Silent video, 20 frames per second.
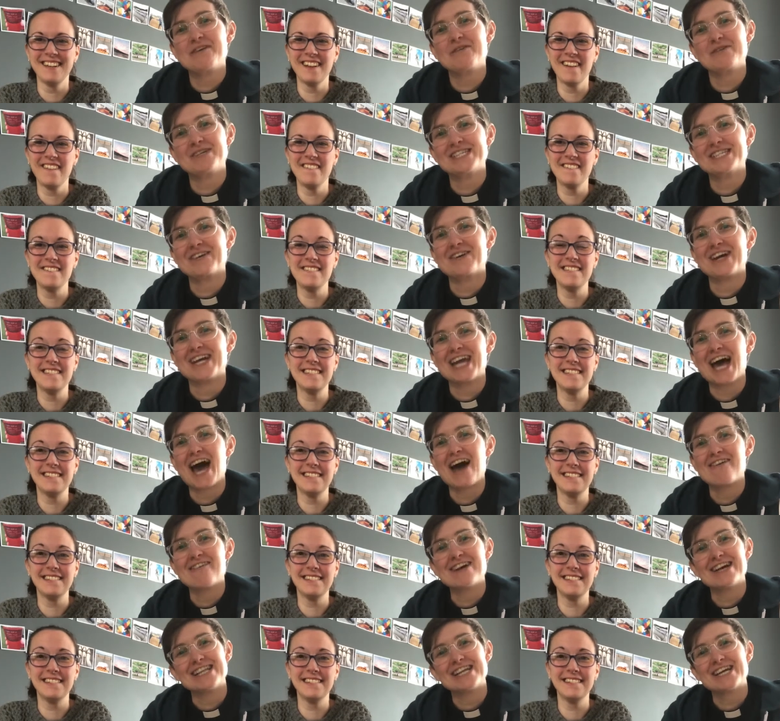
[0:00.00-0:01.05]
Speaker 1: we're doing
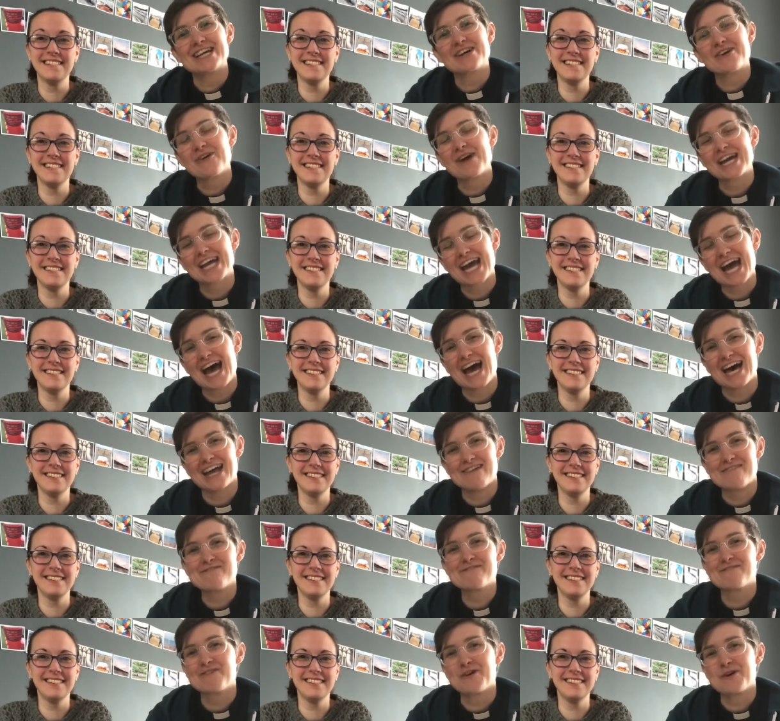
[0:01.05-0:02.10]
a really quick
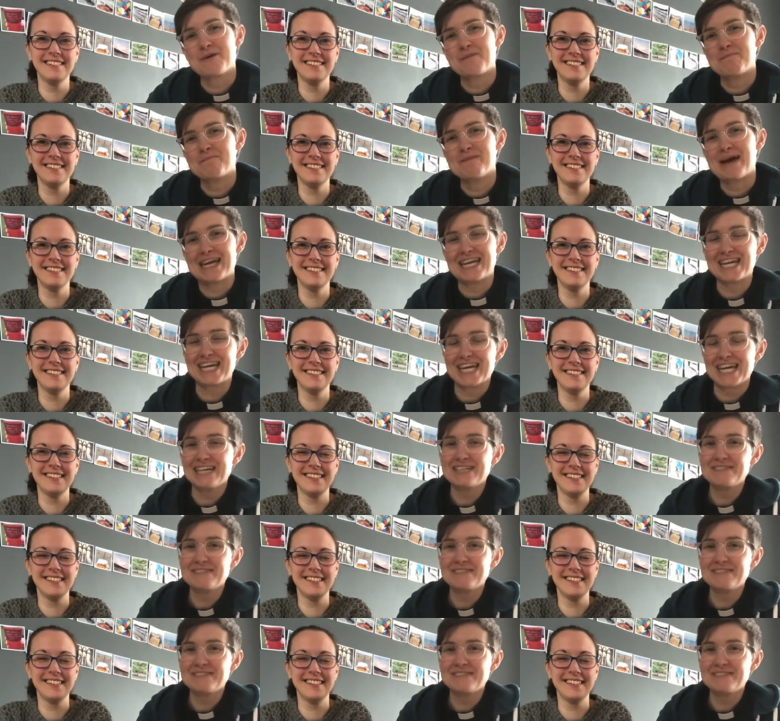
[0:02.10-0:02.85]
and fun make.